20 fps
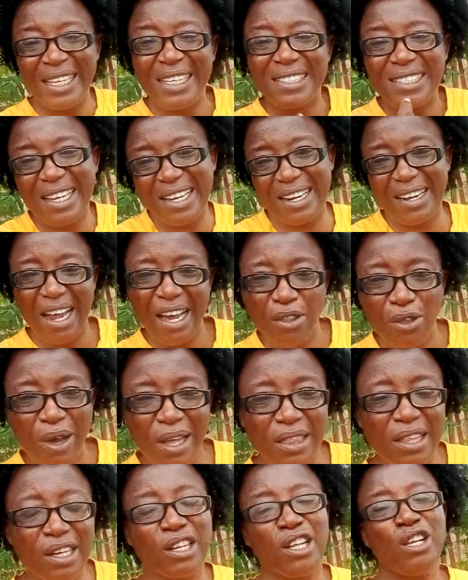It's a
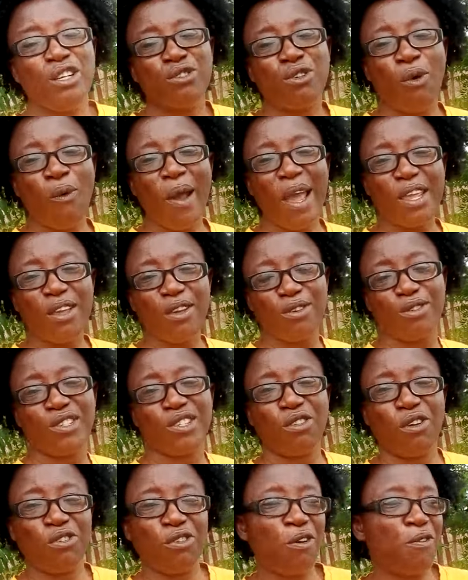gradual thing. So when you use
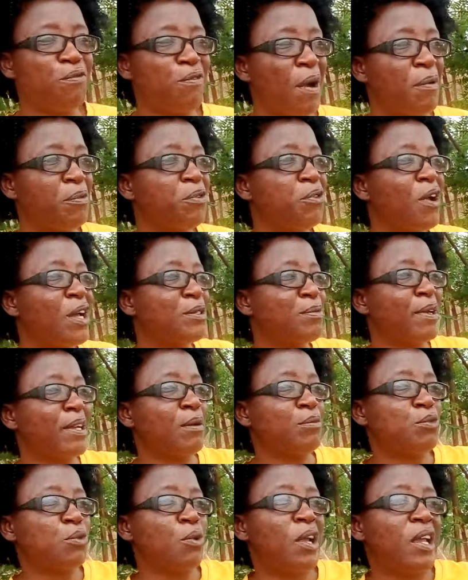it on your farm, you don't expect
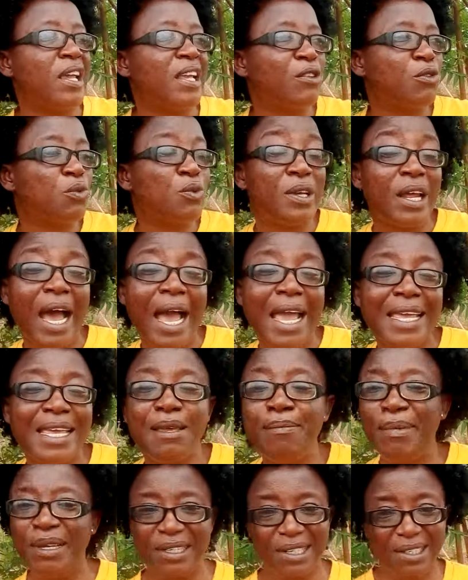them to die
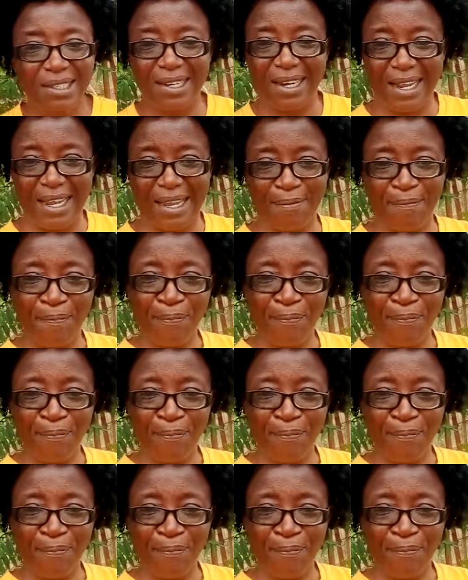immediately.